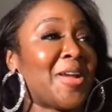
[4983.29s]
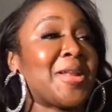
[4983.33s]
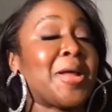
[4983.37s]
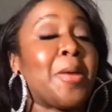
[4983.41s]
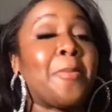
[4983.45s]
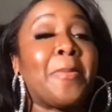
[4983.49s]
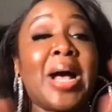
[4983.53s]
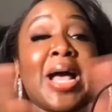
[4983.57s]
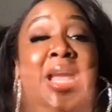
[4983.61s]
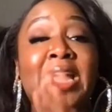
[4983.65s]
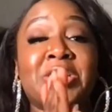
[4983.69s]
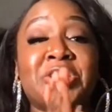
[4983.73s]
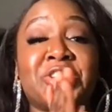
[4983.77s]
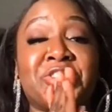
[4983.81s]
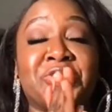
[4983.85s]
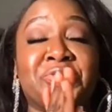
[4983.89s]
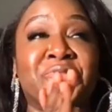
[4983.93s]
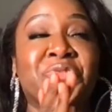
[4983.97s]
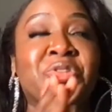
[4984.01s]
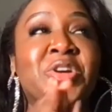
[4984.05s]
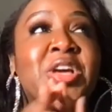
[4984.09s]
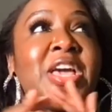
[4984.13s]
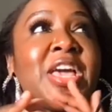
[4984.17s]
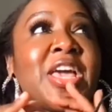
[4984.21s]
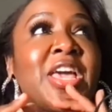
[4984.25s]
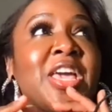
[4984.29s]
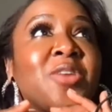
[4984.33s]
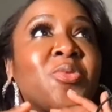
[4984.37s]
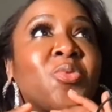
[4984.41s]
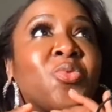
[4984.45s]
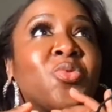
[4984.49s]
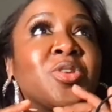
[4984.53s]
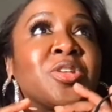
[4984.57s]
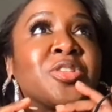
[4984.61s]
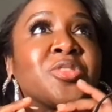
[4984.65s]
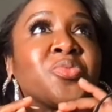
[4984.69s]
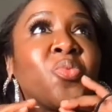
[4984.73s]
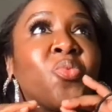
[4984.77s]
Now, mind you, it
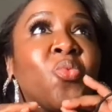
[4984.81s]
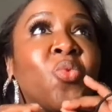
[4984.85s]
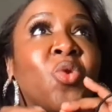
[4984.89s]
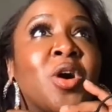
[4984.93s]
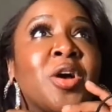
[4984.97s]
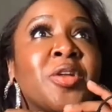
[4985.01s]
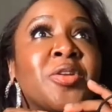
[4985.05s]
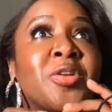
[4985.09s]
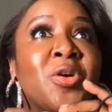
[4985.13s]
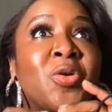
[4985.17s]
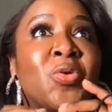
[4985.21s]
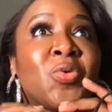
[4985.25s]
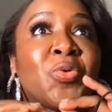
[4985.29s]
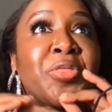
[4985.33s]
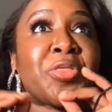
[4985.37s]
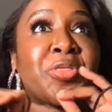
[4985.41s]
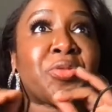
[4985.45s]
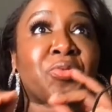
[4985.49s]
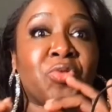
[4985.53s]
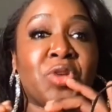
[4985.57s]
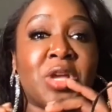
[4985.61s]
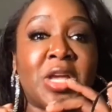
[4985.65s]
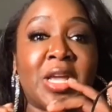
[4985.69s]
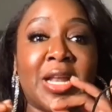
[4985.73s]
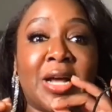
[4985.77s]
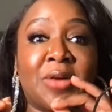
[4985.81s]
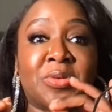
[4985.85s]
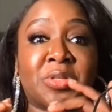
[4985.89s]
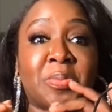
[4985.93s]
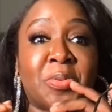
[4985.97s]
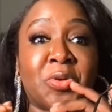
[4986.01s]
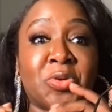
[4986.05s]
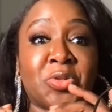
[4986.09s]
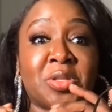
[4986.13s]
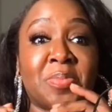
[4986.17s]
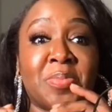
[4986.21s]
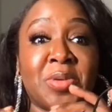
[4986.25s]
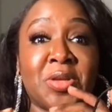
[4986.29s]
was 103 and I was
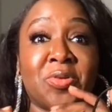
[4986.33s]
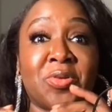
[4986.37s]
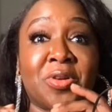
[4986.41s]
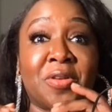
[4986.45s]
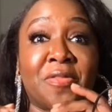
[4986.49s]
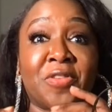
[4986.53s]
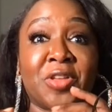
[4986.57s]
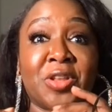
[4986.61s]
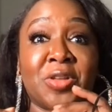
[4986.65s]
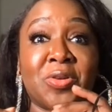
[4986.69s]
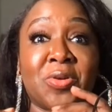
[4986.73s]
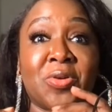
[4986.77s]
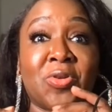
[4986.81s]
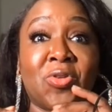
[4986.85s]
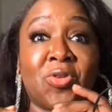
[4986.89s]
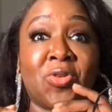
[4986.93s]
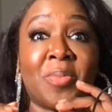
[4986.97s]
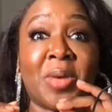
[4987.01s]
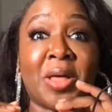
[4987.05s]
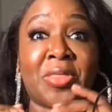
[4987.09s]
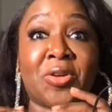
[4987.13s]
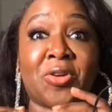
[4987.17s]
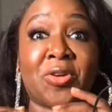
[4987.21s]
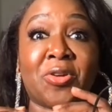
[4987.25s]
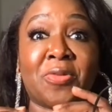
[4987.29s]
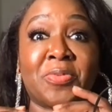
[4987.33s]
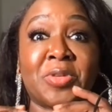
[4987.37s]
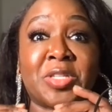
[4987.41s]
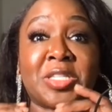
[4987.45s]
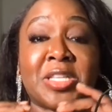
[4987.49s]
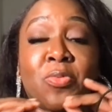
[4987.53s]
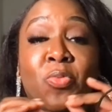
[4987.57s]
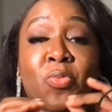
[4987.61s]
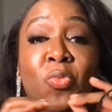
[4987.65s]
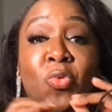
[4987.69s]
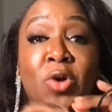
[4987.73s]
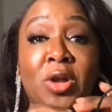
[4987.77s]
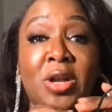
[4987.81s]
supposed to be on a video call with my therapist
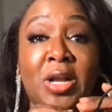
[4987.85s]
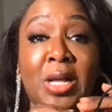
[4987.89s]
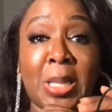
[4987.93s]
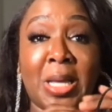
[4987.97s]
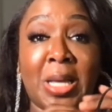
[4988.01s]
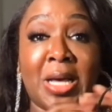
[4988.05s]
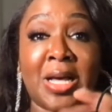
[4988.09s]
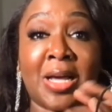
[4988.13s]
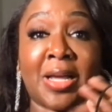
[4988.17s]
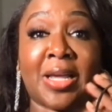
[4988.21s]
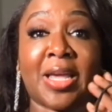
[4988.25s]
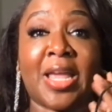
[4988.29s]
at one o'clock.